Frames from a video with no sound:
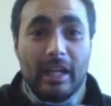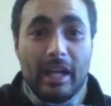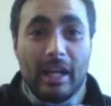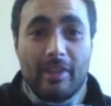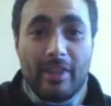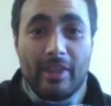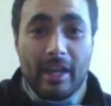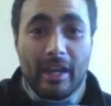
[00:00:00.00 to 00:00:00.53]

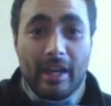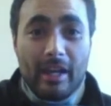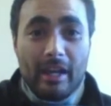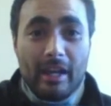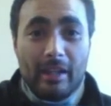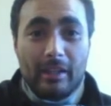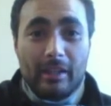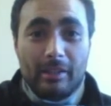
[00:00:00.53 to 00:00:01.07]
And
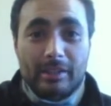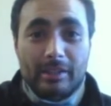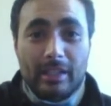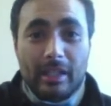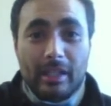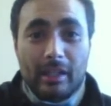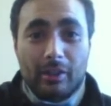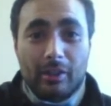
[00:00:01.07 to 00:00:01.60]
then let's
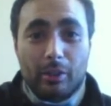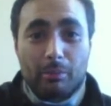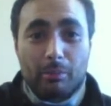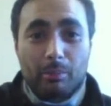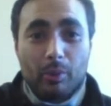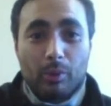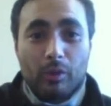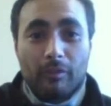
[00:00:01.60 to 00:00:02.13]
say I'm gonna
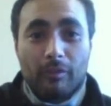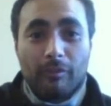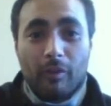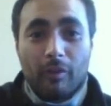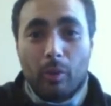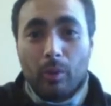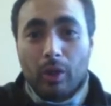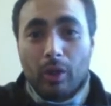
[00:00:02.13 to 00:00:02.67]
move
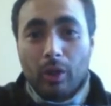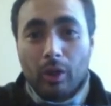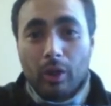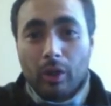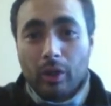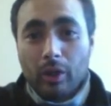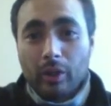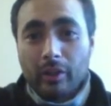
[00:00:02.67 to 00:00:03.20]

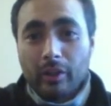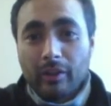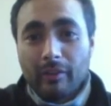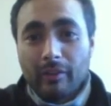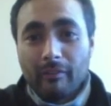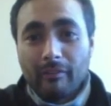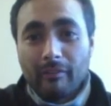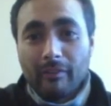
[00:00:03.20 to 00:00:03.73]
forward
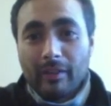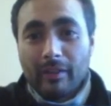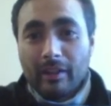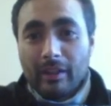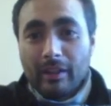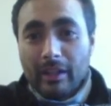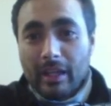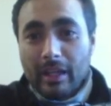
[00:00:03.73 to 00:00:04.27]

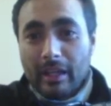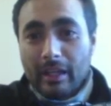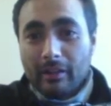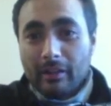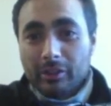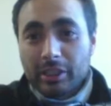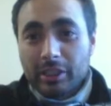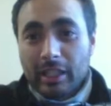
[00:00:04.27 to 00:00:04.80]
and
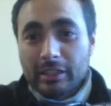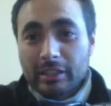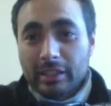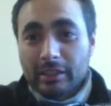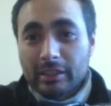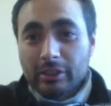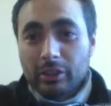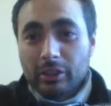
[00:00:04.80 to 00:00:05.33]
I'll change
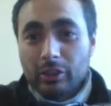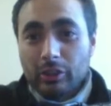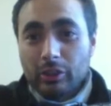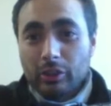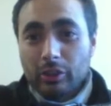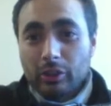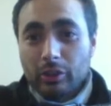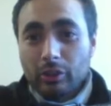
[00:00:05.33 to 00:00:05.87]
this to
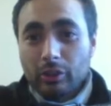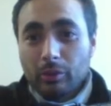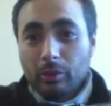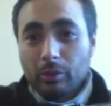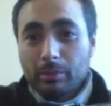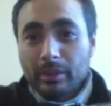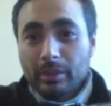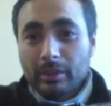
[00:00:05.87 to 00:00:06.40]

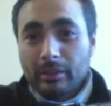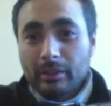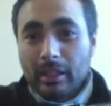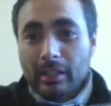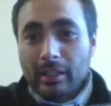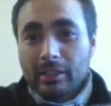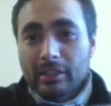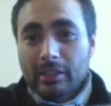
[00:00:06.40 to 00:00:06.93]

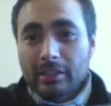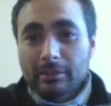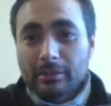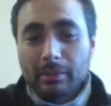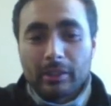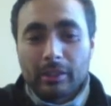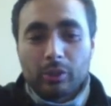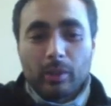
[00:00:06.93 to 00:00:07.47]
not inches,
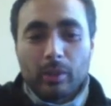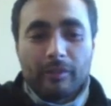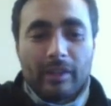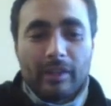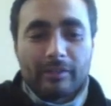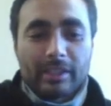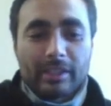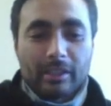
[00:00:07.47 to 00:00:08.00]
about
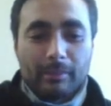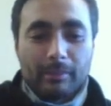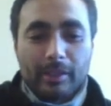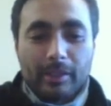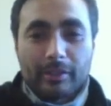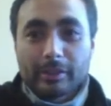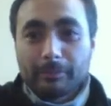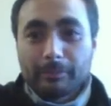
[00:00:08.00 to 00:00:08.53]
25
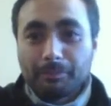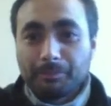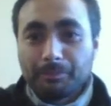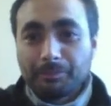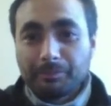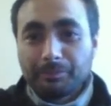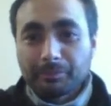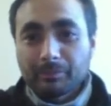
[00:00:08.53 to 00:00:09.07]
centimeters.
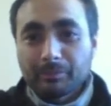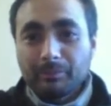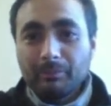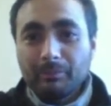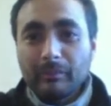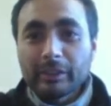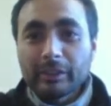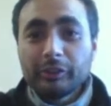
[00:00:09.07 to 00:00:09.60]

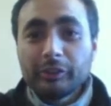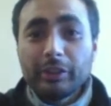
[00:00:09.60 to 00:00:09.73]
So